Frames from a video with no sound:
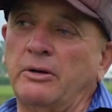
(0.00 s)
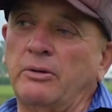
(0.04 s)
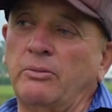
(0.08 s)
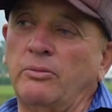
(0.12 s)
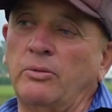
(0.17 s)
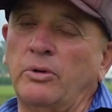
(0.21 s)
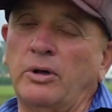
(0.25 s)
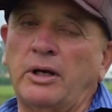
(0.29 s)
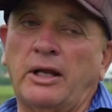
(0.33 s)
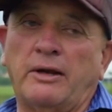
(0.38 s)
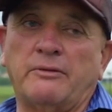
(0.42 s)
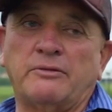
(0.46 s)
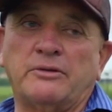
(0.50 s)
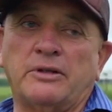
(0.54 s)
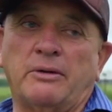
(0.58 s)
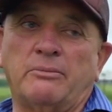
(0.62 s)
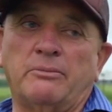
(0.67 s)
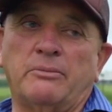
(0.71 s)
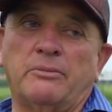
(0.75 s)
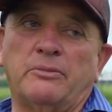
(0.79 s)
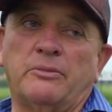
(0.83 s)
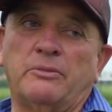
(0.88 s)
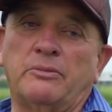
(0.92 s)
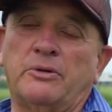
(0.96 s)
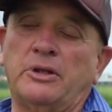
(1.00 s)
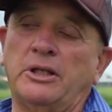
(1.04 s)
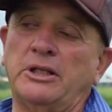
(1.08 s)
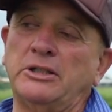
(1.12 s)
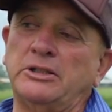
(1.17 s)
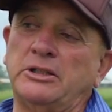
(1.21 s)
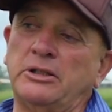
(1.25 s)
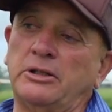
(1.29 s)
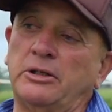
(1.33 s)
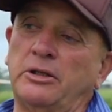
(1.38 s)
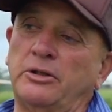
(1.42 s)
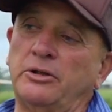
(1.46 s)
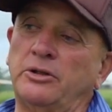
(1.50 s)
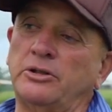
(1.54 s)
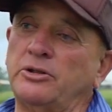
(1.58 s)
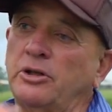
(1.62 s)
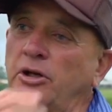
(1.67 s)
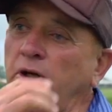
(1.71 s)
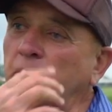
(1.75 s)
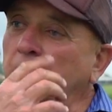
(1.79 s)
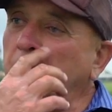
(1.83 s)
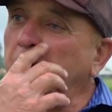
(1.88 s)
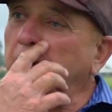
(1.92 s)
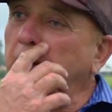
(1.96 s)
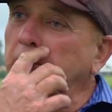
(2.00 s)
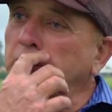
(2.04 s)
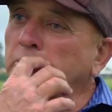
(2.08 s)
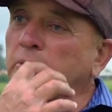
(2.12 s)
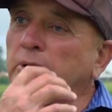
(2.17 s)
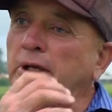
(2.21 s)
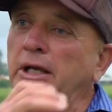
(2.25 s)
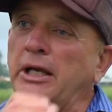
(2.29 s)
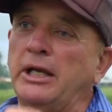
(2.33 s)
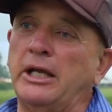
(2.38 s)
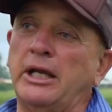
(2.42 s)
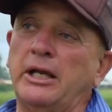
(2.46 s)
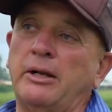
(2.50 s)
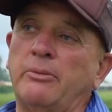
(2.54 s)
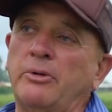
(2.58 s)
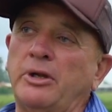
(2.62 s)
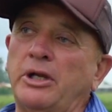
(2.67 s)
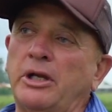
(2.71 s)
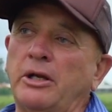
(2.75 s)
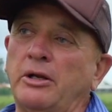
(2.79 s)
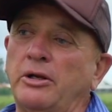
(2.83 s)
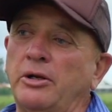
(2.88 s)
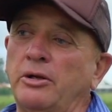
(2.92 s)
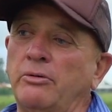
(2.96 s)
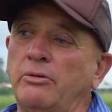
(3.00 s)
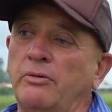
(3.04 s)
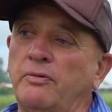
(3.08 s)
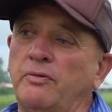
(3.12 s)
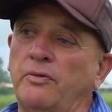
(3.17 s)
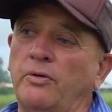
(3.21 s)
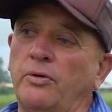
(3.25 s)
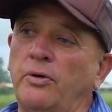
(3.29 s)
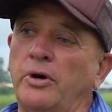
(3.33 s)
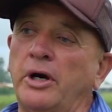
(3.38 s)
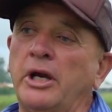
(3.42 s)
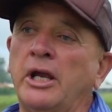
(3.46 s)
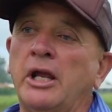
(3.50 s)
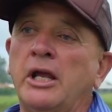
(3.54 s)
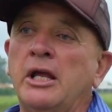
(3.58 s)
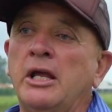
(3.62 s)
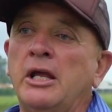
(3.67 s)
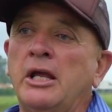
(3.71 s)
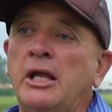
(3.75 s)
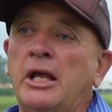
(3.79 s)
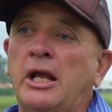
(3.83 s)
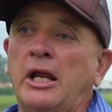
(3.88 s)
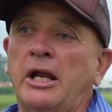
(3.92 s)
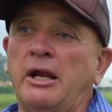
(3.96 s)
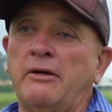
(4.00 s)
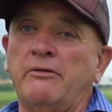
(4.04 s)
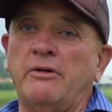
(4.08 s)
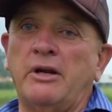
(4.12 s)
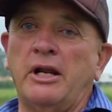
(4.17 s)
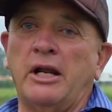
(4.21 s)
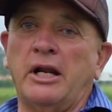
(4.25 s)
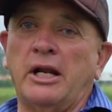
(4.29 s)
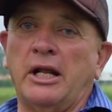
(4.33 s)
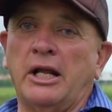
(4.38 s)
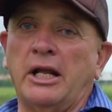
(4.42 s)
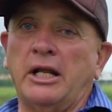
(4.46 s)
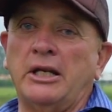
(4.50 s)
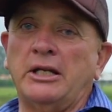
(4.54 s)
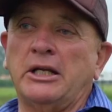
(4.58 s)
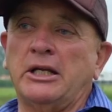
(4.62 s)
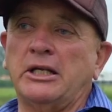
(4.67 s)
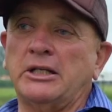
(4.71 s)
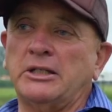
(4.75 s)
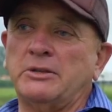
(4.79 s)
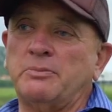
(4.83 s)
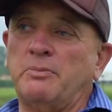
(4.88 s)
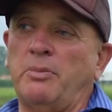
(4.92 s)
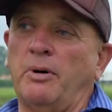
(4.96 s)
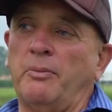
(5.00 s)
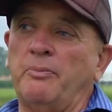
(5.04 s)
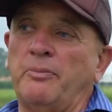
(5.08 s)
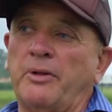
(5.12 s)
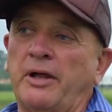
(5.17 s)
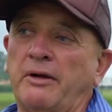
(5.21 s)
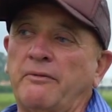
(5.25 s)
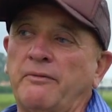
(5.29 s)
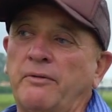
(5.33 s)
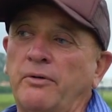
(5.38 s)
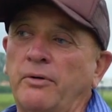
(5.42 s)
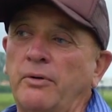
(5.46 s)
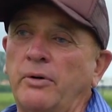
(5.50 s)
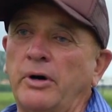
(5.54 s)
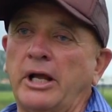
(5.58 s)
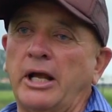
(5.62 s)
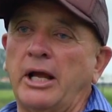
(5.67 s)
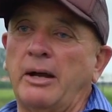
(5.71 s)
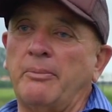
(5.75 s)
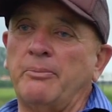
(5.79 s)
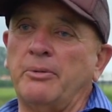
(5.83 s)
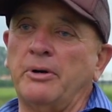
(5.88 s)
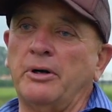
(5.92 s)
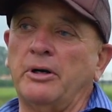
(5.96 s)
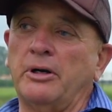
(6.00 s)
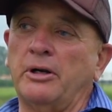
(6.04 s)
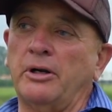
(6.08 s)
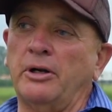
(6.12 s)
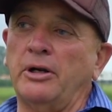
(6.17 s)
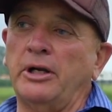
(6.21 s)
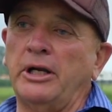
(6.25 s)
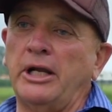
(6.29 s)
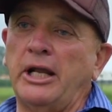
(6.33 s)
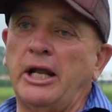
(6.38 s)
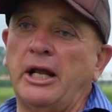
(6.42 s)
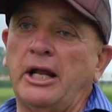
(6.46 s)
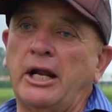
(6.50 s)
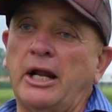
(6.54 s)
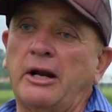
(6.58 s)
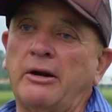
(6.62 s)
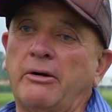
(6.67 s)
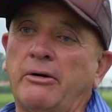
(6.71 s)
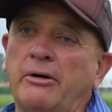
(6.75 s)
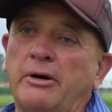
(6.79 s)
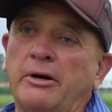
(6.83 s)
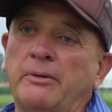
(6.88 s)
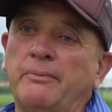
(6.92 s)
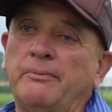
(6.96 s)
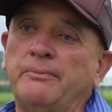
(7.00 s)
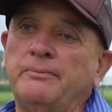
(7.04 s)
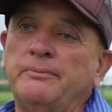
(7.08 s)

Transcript: we'll have some things on the site perhaps where you can get them where you can do a flooring, and every now and again you can just pop that flooring up and clean out under it.